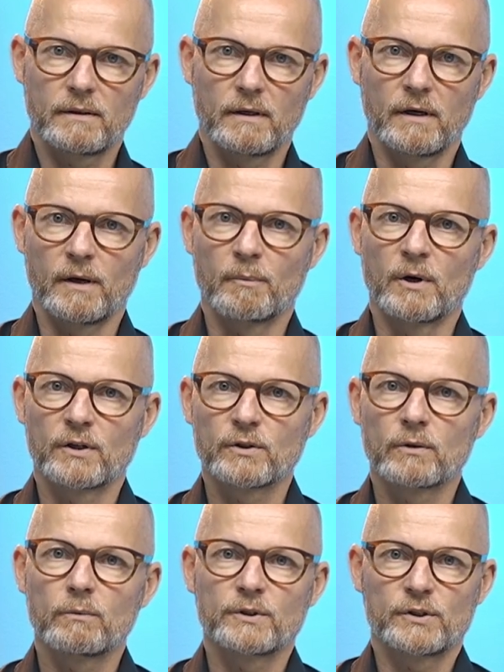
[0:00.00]
on a
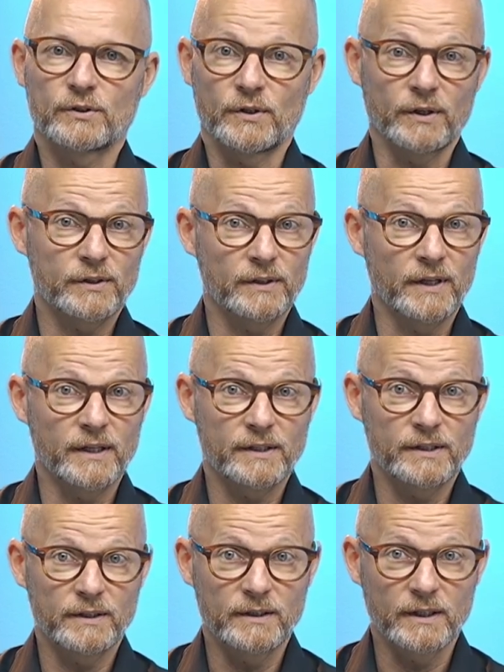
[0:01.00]
module which is not
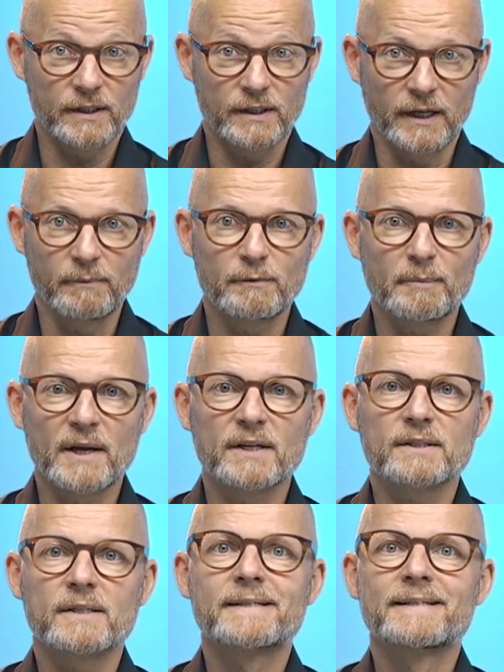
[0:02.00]
yet
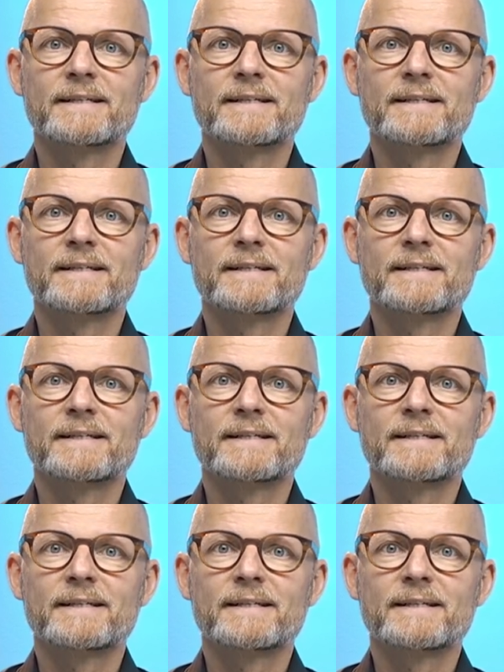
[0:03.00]
namespaced,